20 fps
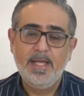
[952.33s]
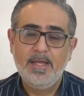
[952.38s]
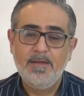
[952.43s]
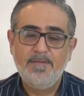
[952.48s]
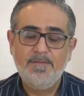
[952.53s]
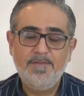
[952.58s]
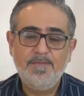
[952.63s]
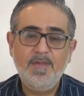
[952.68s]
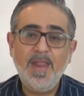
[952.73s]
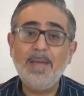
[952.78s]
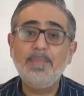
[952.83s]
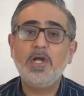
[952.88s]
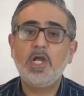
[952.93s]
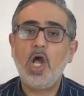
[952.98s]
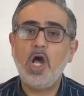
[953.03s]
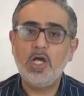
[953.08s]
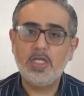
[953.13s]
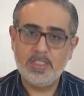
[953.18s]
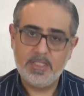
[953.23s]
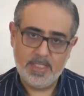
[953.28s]

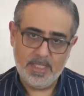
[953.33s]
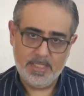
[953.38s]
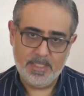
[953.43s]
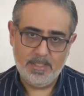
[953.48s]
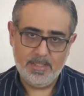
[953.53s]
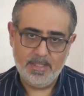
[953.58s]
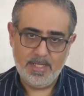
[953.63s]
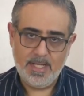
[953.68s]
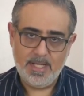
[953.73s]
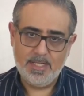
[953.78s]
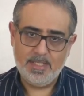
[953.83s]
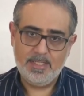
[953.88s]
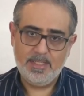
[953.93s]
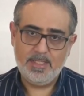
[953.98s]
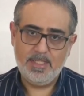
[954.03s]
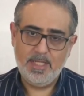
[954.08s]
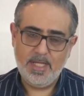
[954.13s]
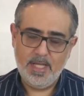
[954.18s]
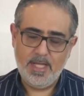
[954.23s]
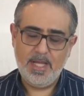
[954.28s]
flabbergasted as
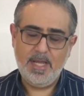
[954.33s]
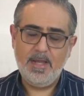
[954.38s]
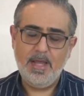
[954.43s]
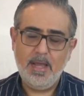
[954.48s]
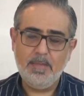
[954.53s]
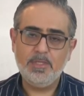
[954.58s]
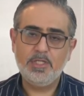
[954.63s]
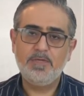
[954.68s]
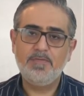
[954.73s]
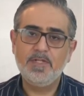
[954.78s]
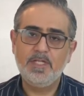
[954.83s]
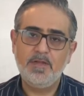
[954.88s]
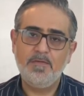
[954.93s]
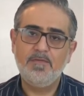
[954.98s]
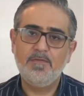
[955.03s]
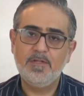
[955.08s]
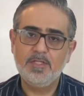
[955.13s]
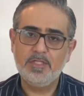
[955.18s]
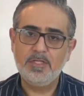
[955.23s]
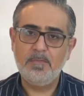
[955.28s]
to how much of a
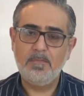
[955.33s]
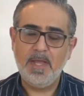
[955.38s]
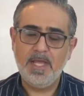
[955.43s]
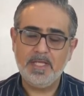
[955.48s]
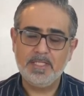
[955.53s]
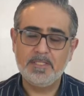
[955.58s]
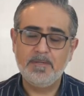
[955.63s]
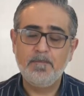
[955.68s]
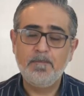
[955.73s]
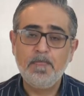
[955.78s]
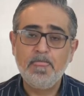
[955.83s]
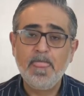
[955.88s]
difference it makes.